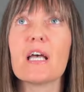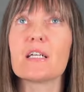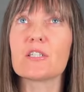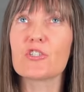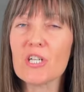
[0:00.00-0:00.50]

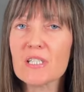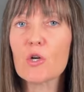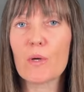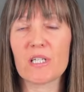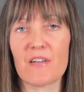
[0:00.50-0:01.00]
And just a
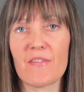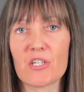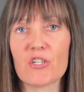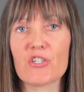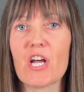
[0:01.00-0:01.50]
quick
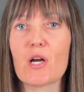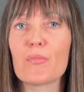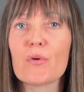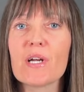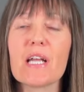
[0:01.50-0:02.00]
definition check
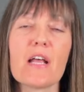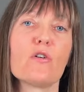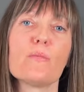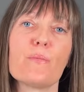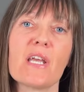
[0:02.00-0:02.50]

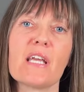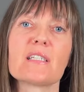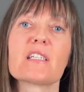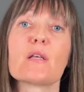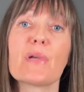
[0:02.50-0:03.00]
prenatal
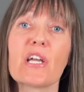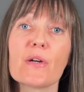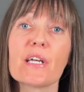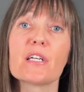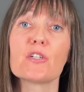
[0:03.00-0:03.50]
means the
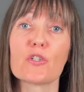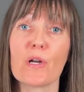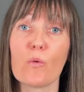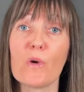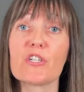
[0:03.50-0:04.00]
period
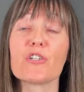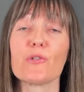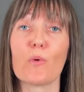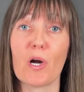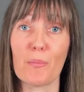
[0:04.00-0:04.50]
during which you are